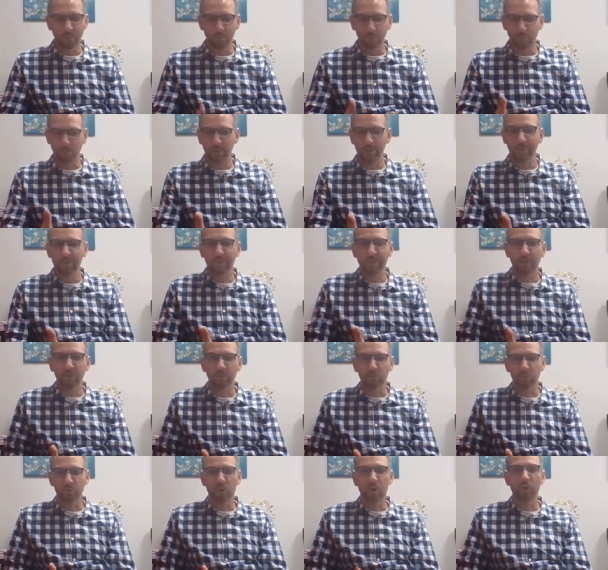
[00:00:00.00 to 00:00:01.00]
break down
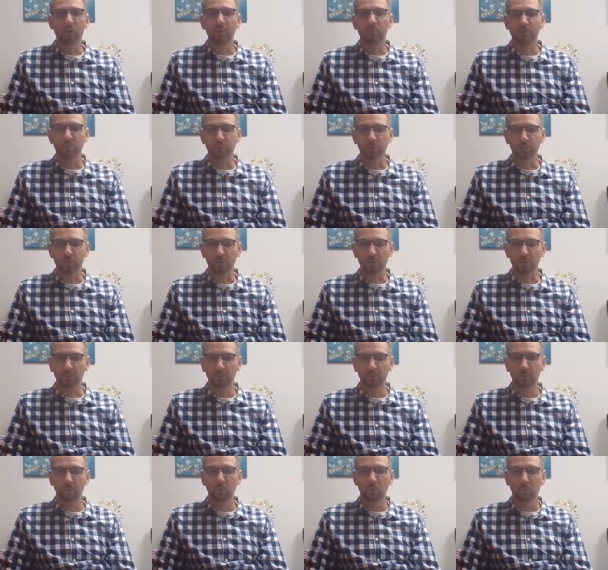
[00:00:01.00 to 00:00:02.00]
those artificial
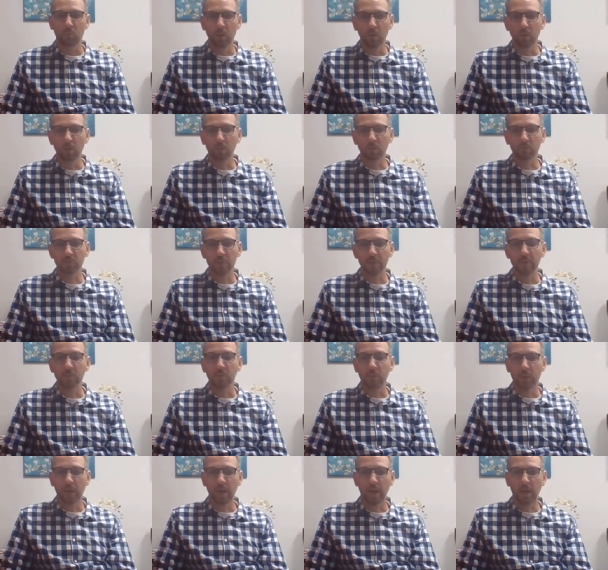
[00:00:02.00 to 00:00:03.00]
walls that you
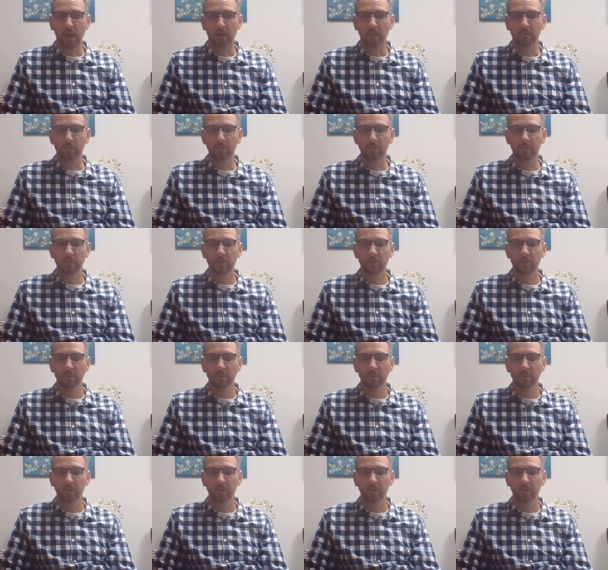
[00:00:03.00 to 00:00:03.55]
have